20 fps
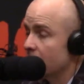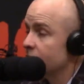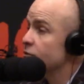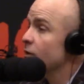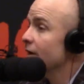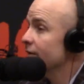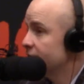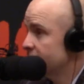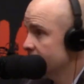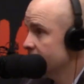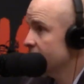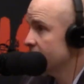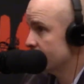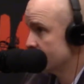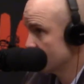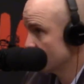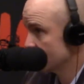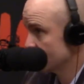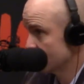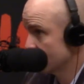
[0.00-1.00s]
So I have
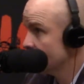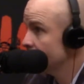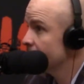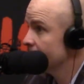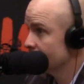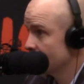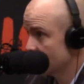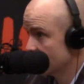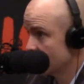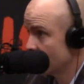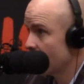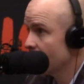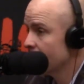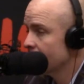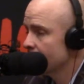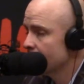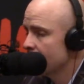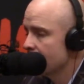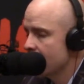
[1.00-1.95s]
teenage children, okay?